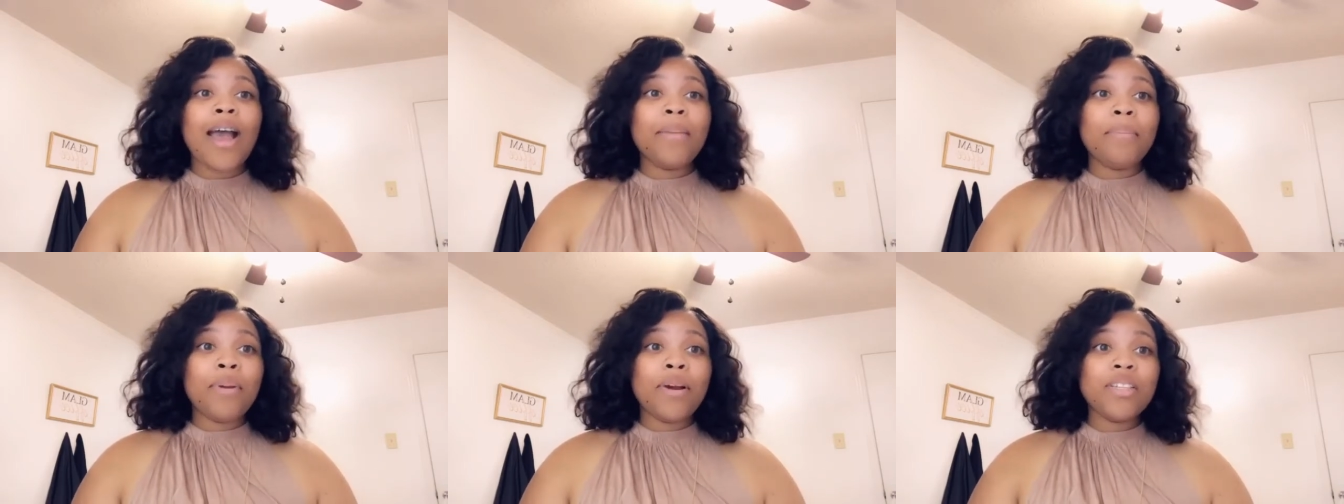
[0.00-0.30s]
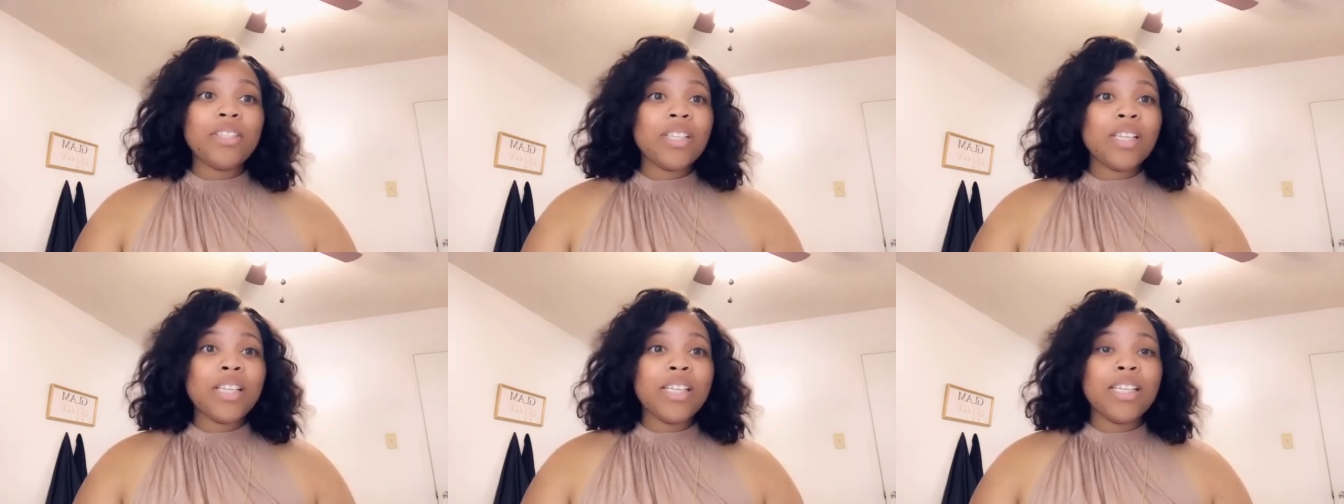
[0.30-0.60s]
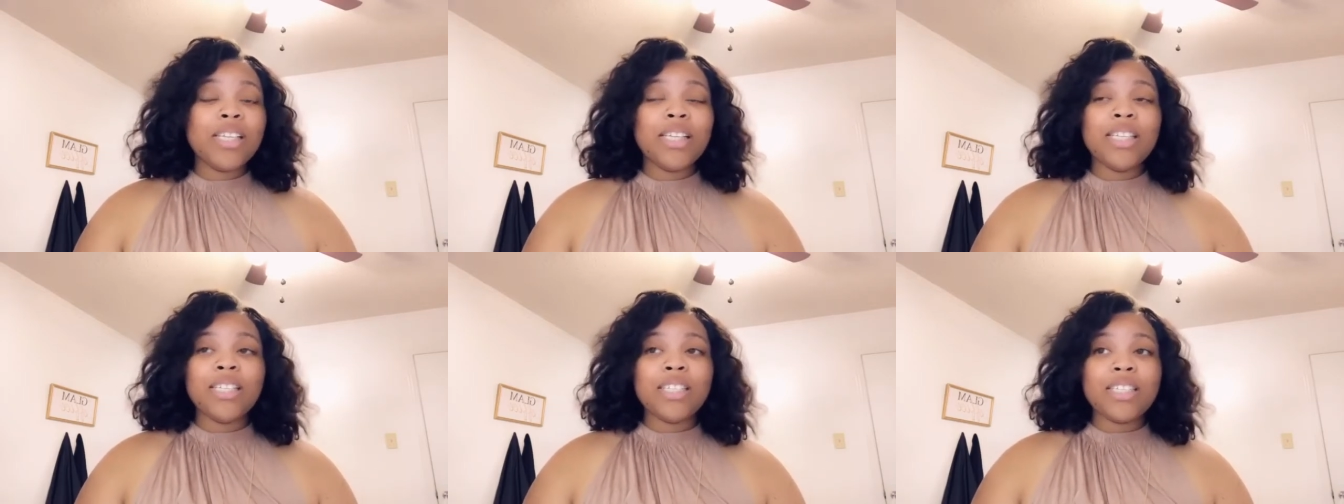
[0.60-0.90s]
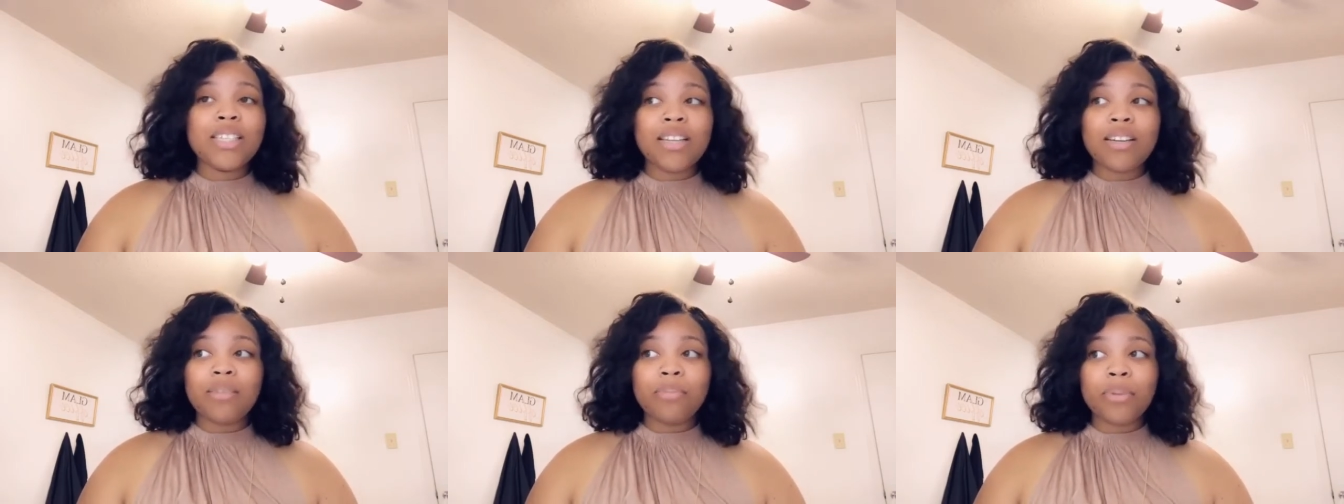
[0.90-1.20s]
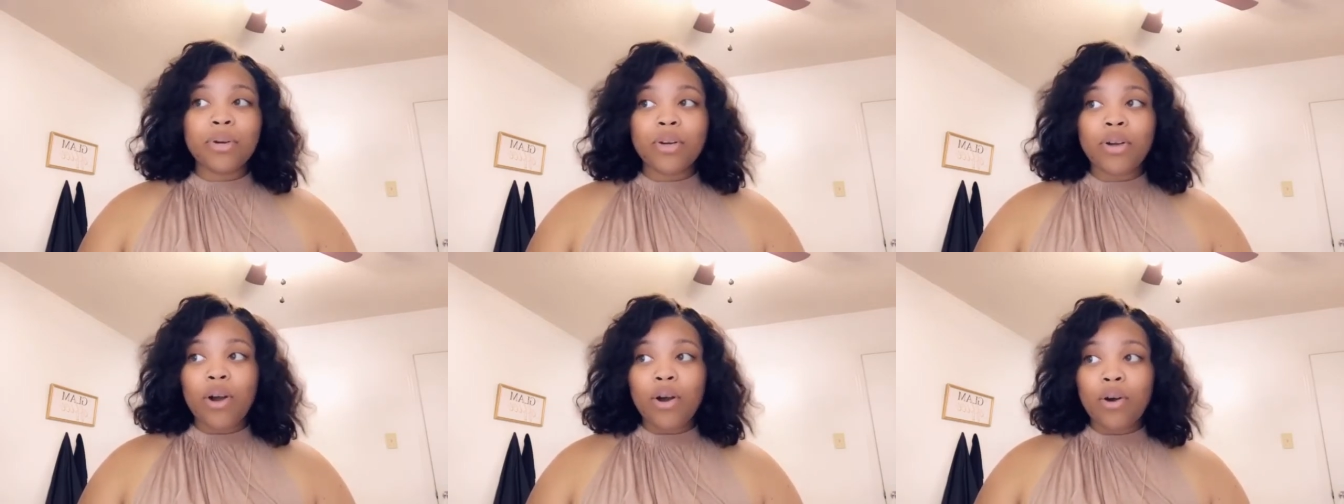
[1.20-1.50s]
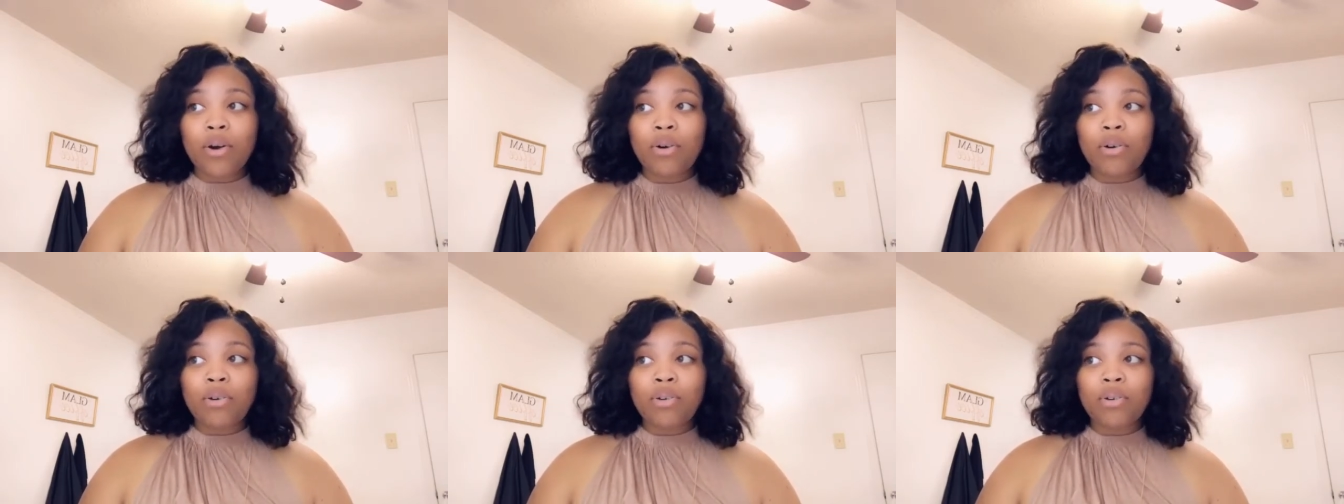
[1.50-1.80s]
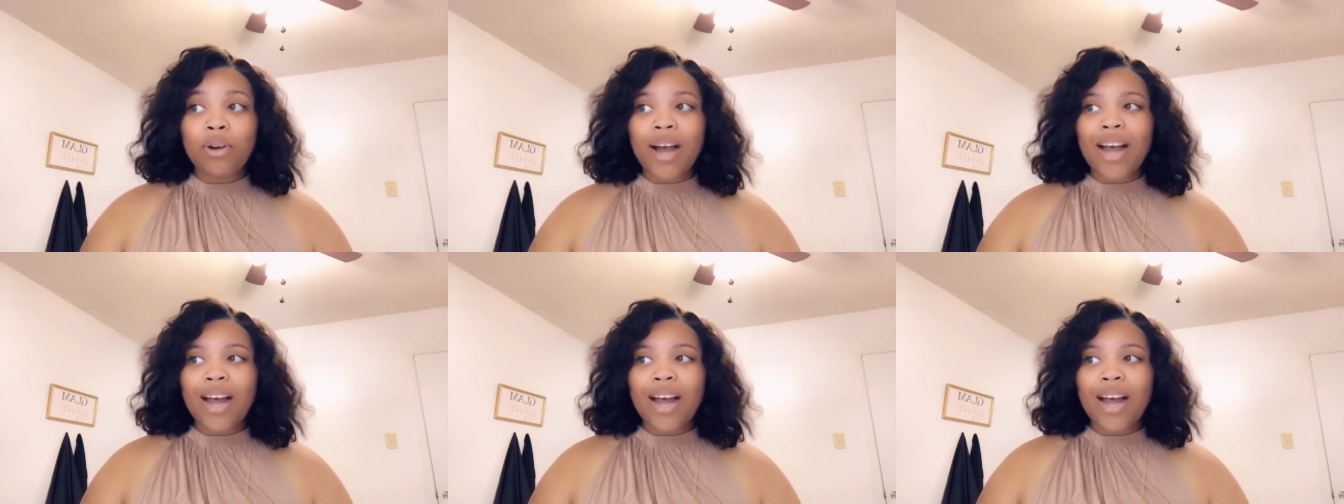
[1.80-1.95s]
personally didn't set up a goal.